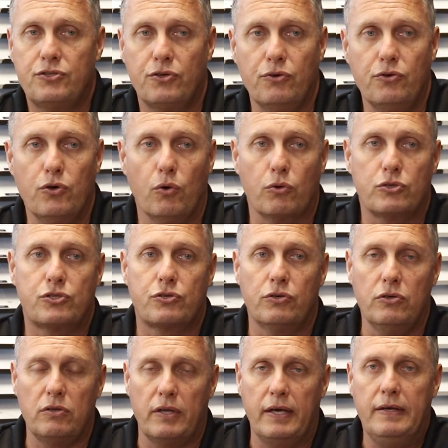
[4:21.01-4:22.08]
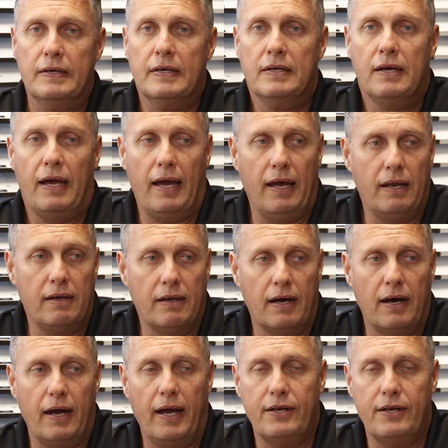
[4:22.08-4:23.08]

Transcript: to yours truly and uh,